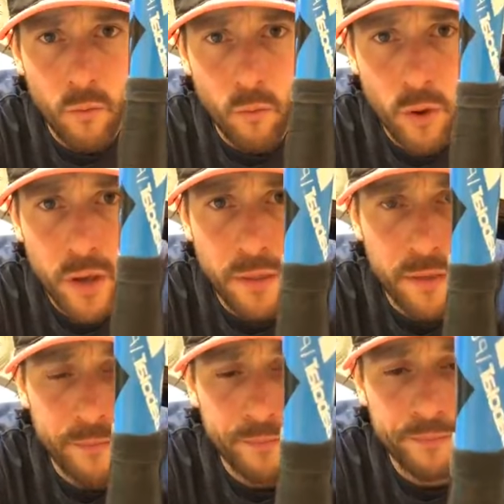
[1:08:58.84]
with
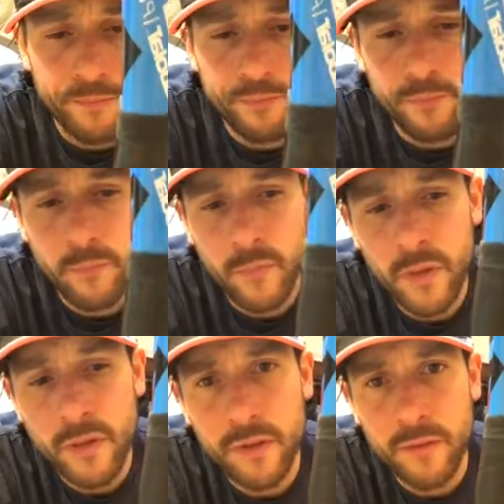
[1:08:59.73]

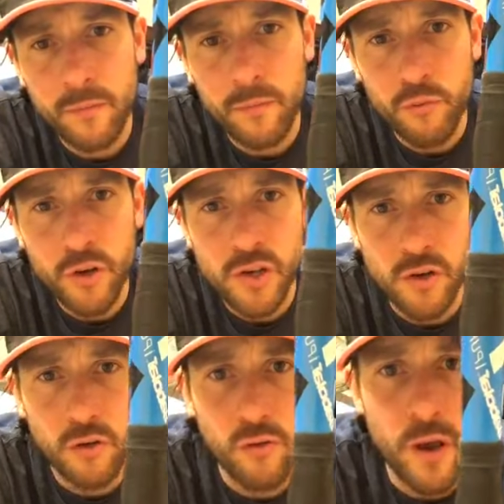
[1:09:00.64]
this preacher
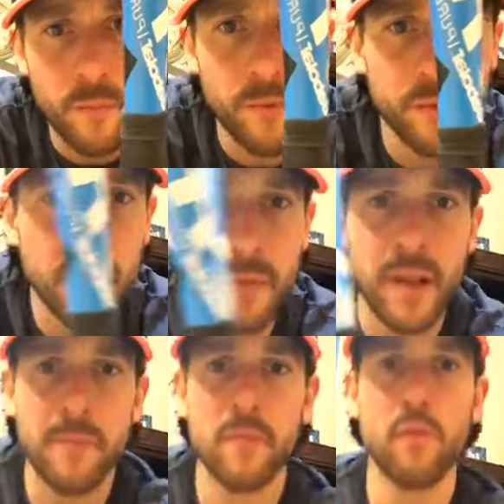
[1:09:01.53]
grip, something
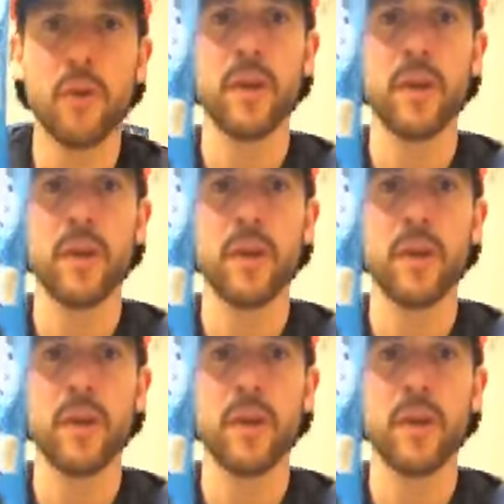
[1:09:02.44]
I've been working